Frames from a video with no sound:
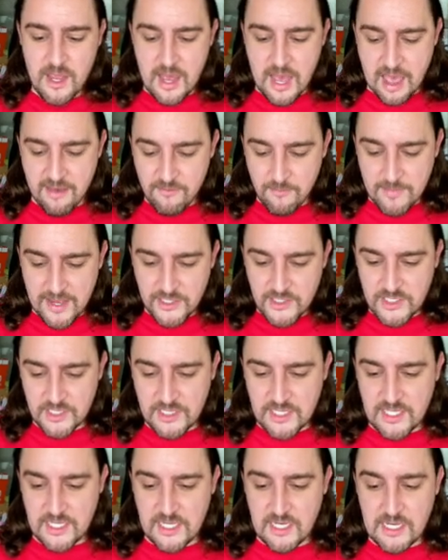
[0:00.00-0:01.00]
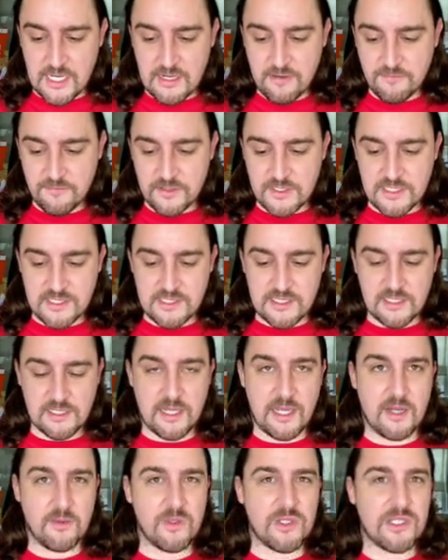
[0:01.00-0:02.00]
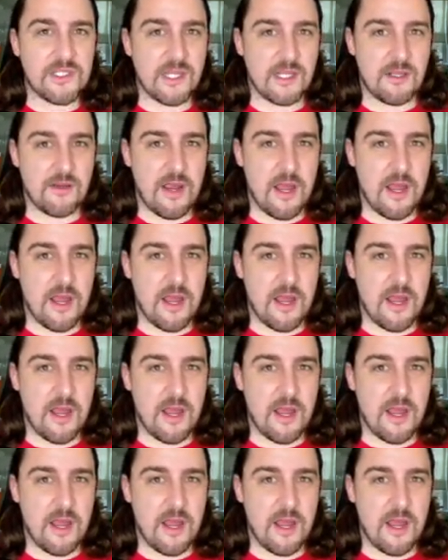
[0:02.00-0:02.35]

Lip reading: I have a magic key for Disneyland, which is like their